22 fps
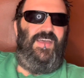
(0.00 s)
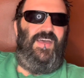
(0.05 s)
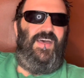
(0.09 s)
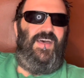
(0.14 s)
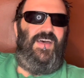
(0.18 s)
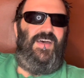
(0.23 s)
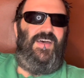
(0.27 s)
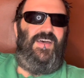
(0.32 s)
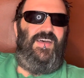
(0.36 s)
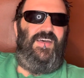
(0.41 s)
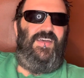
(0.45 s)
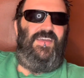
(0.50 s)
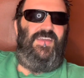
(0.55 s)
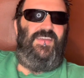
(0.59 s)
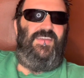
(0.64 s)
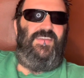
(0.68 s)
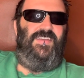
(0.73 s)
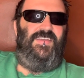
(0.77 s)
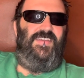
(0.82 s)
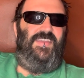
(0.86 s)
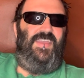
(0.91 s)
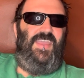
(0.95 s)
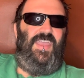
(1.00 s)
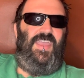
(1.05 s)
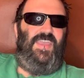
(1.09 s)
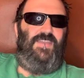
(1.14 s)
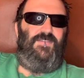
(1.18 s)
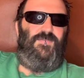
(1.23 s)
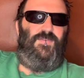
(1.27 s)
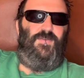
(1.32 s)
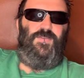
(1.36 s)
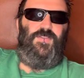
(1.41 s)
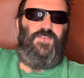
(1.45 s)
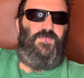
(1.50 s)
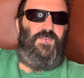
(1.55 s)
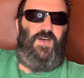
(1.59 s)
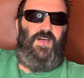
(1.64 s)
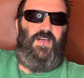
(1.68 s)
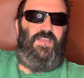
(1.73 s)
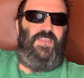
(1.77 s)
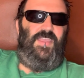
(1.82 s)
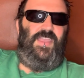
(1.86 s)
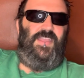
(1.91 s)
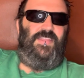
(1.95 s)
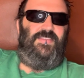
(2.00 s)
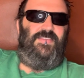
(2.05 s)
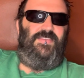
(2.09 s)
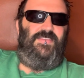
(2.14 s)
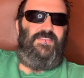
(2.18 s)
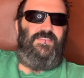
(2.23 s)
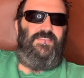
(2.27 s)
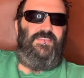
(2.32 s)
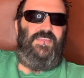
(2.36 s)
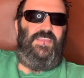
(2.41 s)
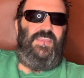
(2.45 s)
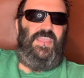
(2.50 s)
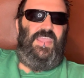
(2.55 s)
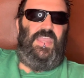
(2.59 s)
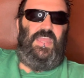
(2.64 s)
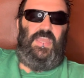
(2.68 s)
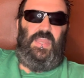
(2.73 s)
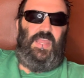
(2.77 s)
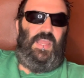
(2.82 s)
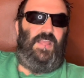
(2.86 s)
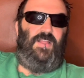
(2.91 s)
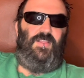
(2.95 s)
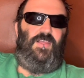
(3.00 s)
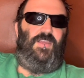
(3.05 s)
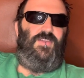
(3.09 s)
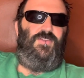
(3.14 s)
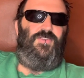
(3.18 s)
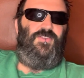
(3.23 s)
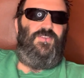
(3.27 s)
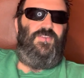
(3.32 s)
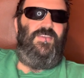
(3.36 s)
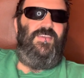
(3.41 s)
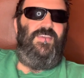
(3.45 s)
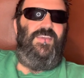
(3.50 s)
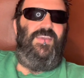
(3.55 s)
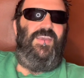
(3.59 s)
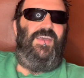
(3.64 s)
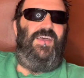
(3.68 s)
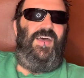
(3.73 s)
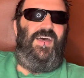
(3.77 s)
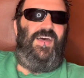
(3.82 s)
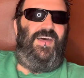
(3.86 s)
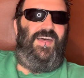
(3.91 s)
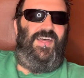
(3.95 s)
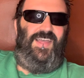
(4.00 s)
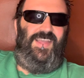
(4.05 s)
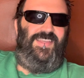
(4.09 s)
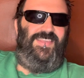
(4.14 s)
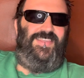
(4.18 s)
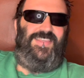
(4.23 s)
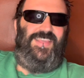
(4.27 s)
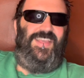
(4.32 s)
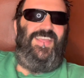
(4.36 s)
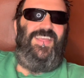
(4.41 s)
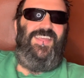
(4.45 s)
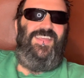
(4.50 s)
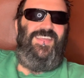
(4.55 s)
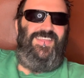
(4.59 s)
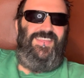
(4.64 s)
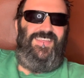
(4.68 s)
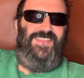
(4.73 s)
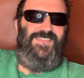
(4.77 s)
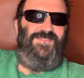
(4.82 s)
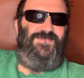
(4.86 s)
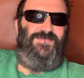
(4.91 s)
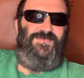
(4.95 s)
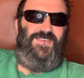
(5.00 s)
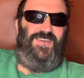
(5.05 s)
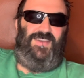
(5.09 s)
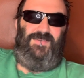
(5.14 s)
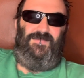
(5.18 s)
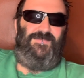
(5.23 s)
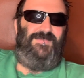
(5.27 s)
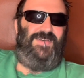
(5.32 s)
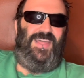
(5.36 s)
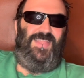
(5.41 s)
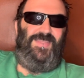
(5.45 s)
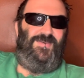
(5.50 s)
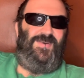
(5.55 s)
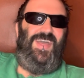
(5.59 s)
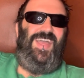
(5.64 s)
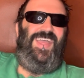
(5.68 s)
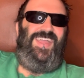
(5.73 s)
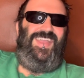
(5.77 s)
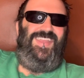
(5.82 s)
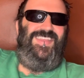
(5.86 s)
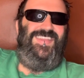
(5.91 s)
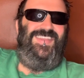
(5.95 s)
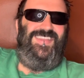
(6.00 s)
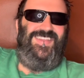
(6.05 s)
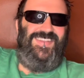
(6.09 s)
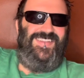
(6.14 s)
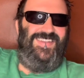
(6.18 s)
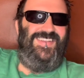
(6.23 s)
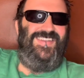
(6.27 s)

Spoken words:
First of all, it's in English, by the way.